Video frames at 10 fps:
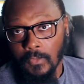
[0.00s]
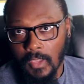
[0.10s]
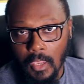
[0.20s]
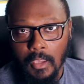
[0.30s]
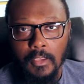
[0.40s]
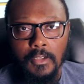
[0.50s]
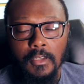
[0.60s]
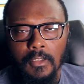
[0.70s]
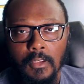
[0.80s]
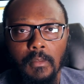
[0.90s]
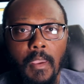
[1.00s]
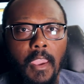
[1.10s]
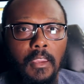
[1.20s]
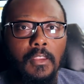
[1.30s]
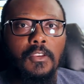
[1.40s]
gauge. It's on the
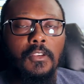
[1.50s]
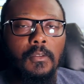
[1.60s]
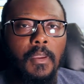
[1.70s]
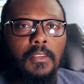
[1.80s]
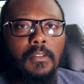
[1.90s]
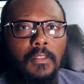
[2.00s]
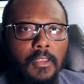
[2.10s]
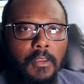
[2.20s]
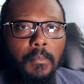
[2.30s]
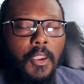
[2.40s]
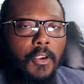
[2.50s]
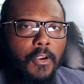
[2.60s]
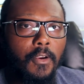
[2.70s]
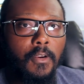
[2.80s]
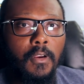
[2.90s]
package, and you basically
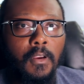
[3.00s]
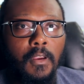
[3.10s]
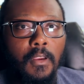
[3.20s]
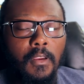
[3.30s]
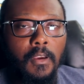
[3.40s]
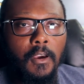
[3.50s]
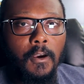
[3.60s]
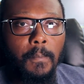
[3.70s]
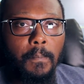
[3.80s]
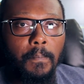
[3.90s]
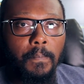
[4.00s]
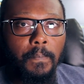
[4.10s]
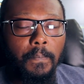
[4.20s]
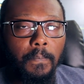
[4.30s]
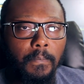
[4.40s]
compare the
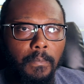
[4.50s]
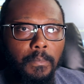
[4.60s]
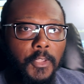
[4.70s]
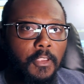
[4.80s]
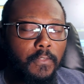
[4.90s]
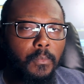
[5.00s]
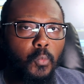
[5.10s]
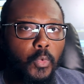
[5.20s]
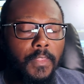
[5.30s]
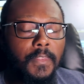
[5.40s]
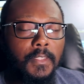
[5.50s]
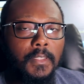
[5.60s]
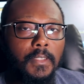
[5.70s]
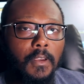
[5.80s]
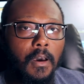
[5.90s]
different
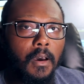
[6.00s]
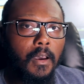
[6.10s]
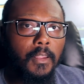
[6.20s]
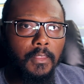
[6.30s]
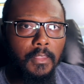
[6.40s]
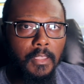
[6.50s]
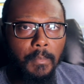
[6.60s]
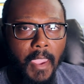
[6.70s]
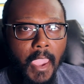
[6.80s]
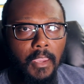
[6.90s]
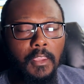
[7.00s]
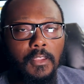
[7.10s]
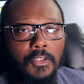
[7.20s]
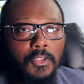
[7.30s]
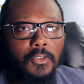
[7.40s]
widths on the
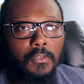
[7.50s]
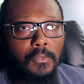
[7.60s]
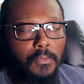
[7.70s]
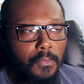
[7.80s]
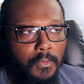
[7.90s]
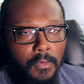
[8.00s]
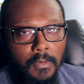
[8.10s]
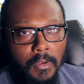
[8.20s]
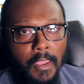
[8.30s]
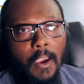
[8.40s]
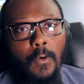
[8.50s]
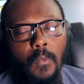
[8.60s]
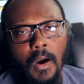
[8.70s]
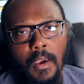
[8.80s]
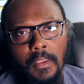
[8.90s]
package to how
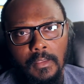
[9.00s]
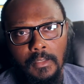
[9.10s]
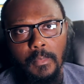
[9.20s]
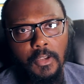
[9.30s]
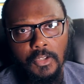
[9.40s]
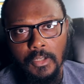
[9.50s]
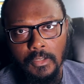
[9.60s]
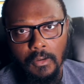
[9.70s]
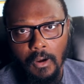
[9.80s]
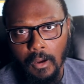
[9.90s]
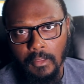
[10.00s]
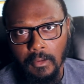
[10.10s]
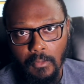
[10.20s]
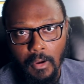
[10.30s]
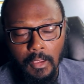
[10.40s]
wide the smudge is on
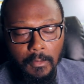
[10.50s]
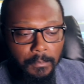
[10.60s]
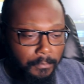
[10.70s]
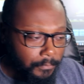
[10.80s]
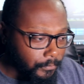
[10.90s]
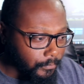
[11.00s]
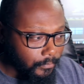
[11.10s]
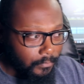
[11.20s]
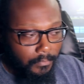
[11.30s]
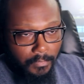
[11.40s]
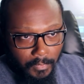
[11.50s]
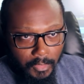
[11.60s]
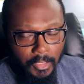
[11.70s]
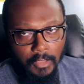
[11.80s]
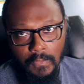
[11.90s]
the crank,
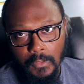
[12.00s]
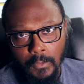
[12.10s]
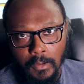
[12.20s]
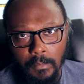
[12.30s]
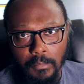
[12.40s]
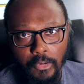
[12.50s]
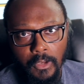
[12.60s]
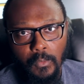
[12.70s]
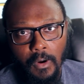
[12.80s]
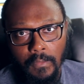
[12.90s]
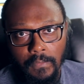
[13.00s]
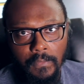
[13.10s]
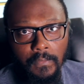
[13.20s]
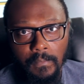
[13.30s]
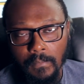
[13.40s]
and that gives you a pretty
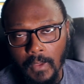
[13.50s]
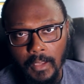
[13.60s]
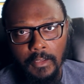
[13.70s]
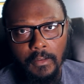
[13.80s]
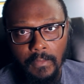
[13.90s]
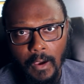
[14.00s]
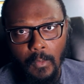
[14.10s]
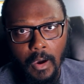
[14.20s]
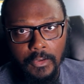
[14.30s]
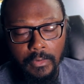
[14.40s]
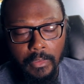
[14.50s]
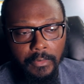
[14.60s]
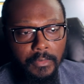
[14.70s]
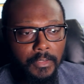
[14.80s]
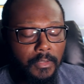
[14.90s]
rough idea of how wide your
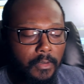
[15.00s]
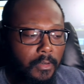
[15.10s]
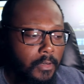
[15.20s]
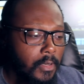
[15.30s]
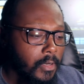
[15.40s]
clearances are.